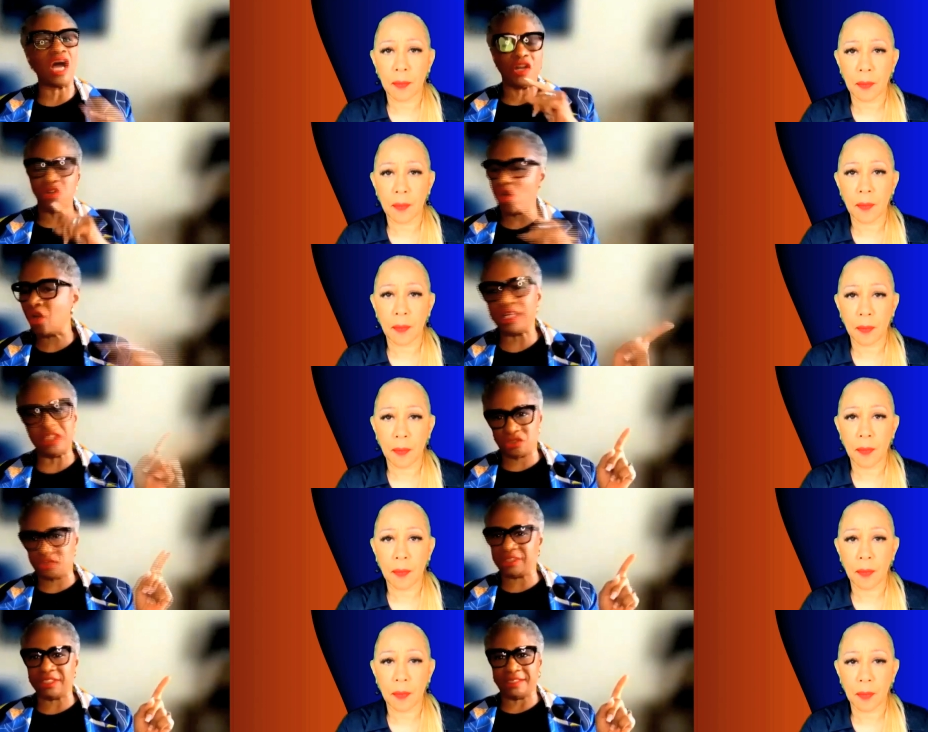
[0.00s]
Speaker 1: are not
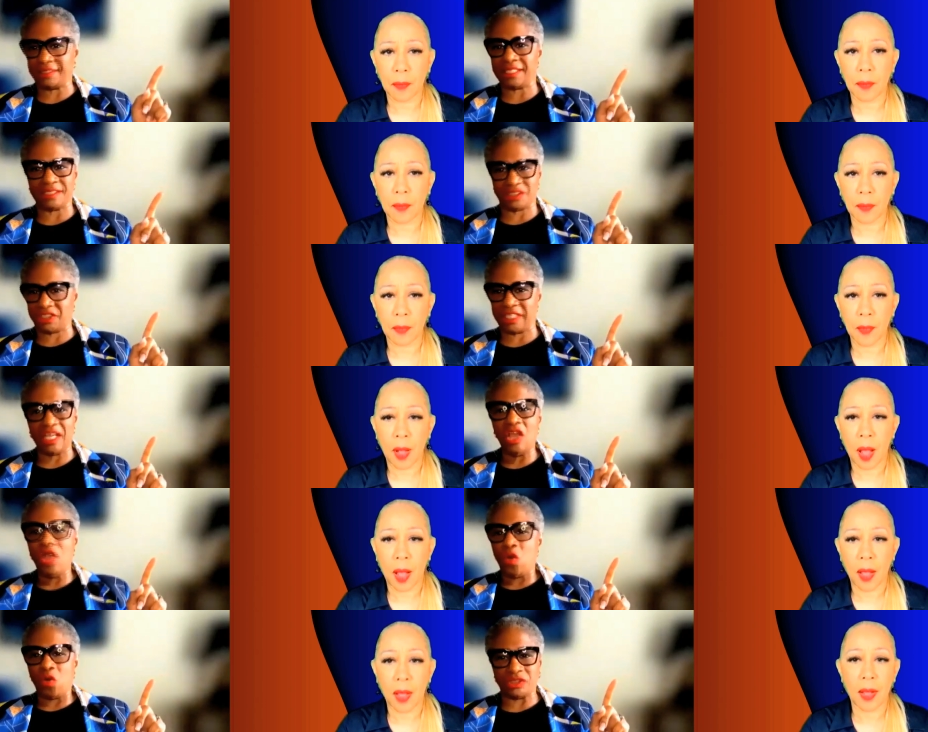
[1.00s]
interested in touching
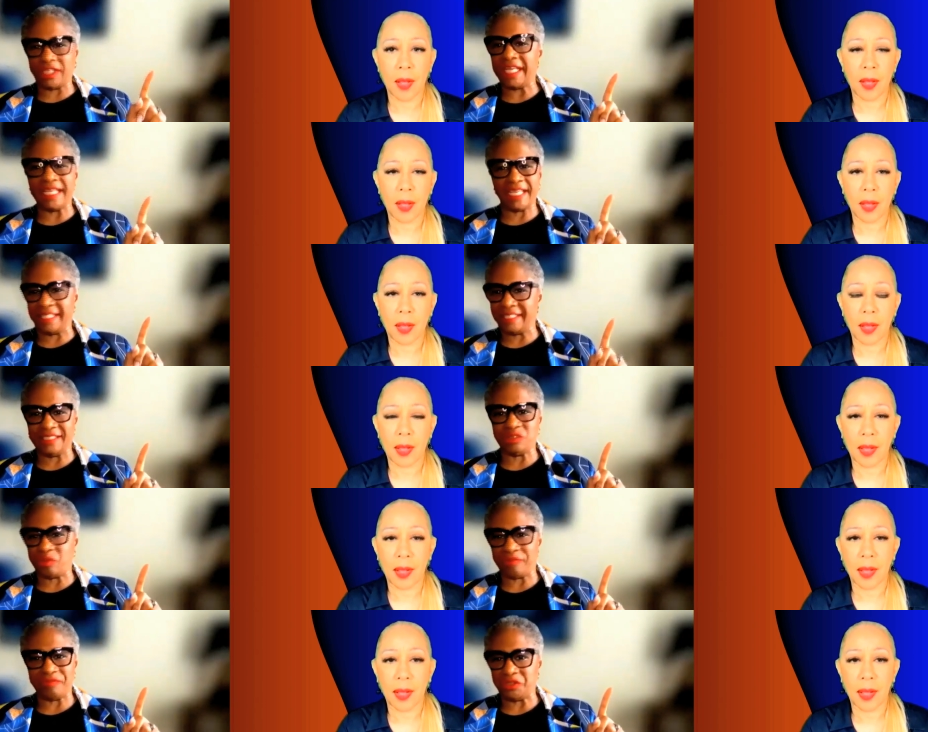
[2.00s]
or taking these
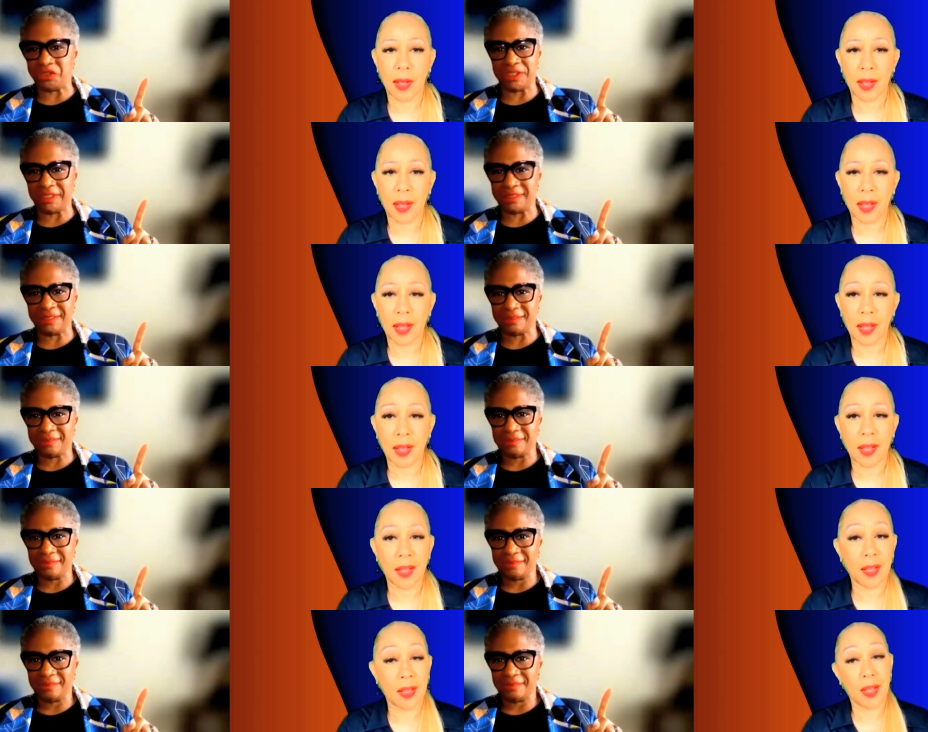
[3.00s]
refugees.
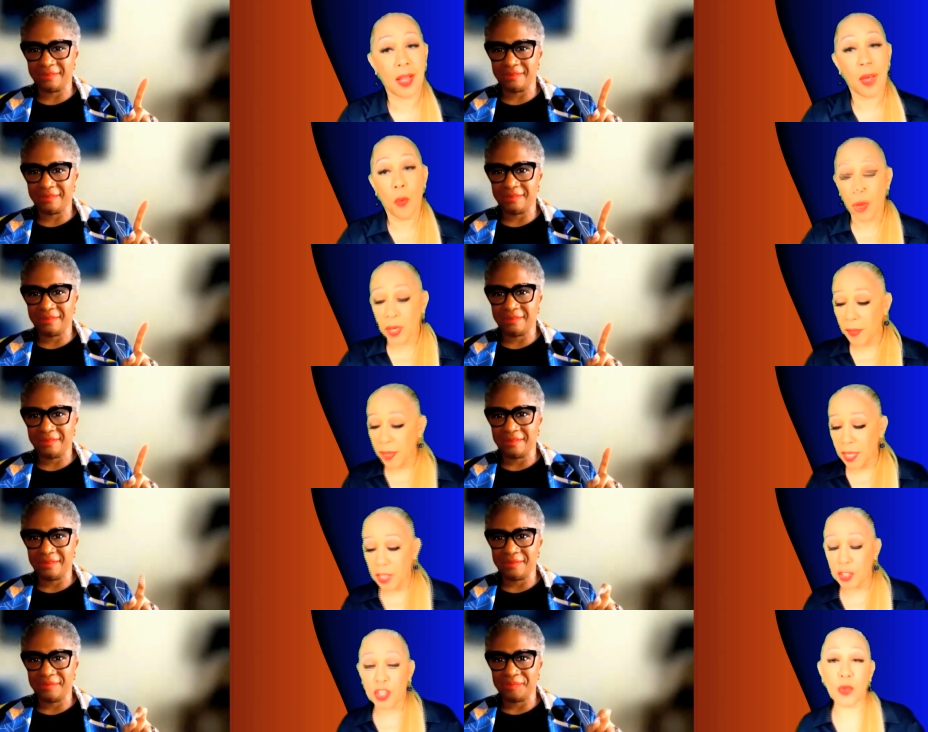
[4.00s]
Speaker 2: What are they
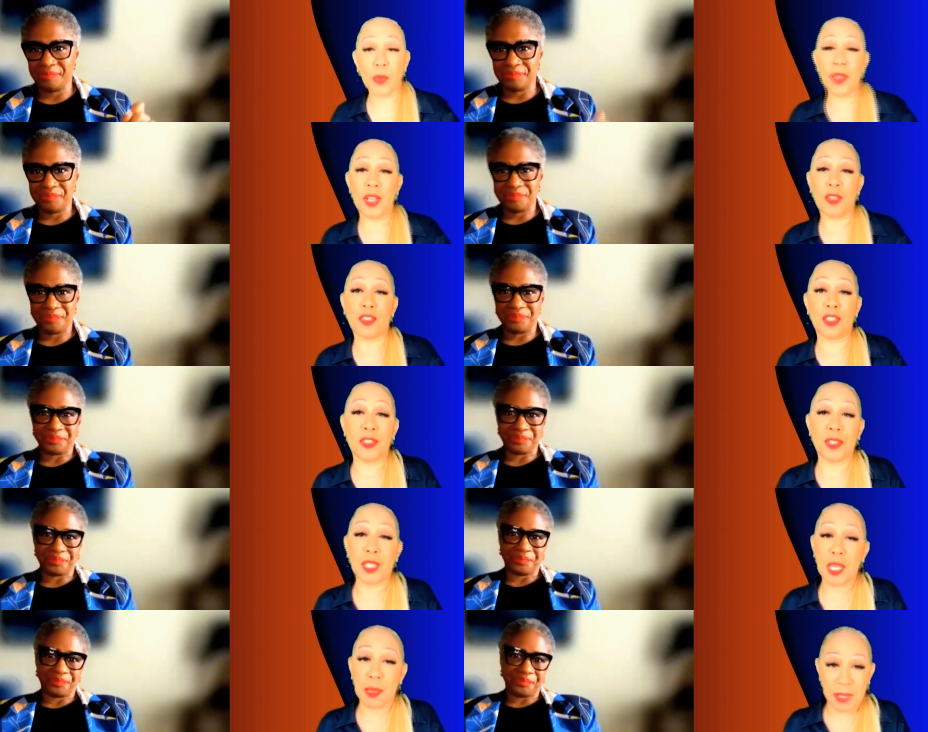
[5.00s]
going to do when their
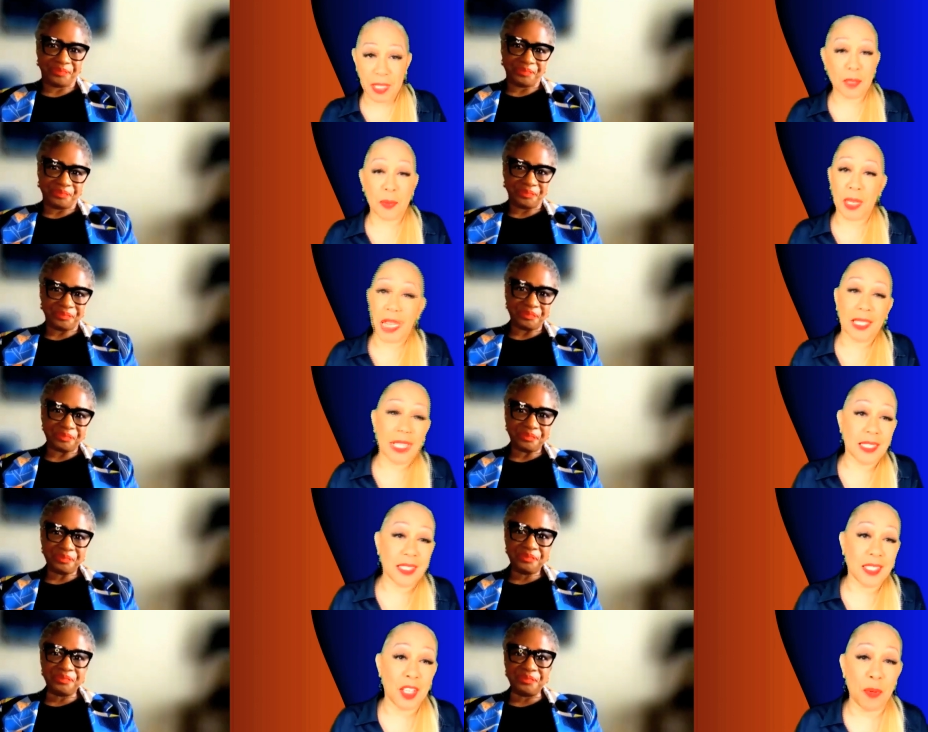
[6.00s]
turn comes? That's what I'd
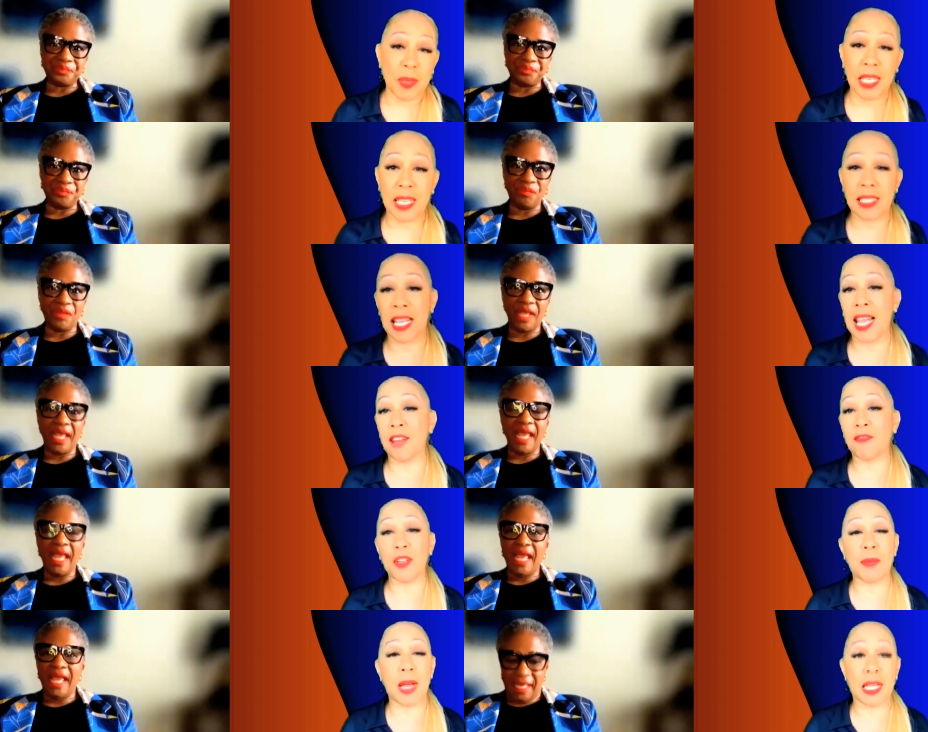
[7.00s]
like to know because
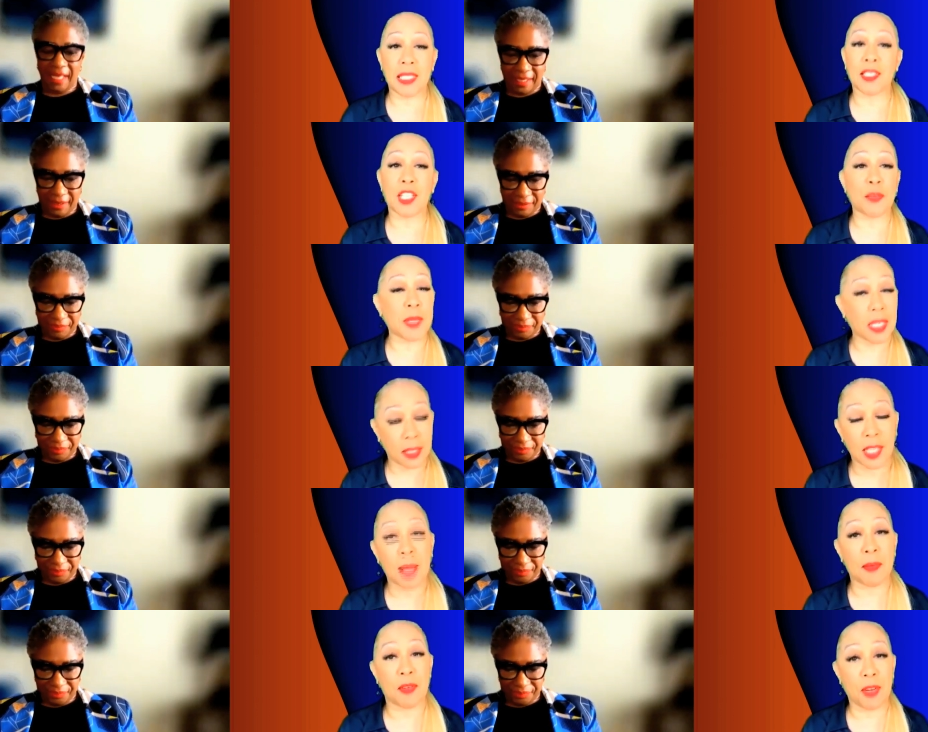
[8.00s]
everybody's going to be a
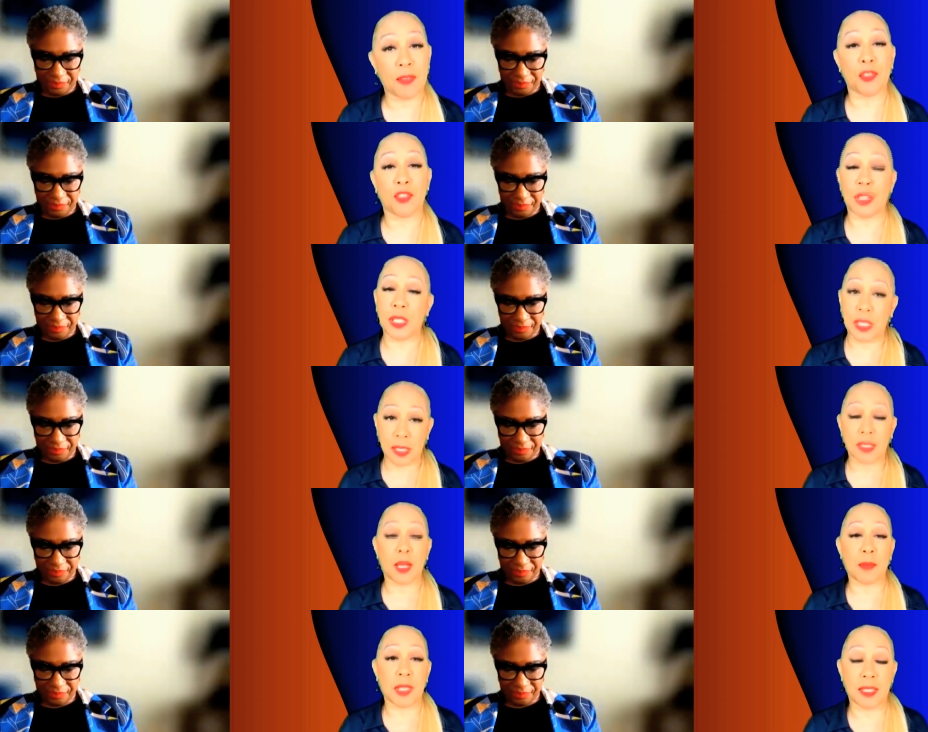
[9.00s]
climate refugee to some